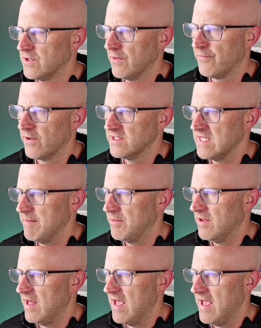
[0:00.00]
So, for
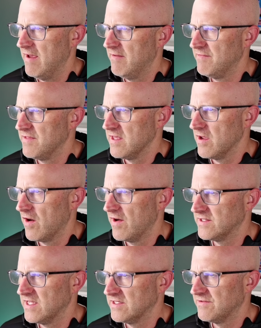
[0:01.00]
example, I have the
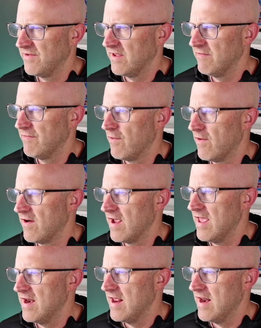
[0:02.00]
RSS feed for
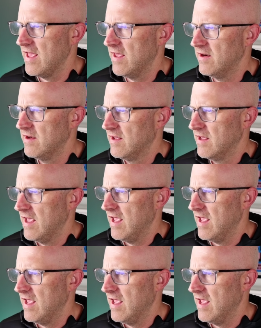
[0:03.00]
N8N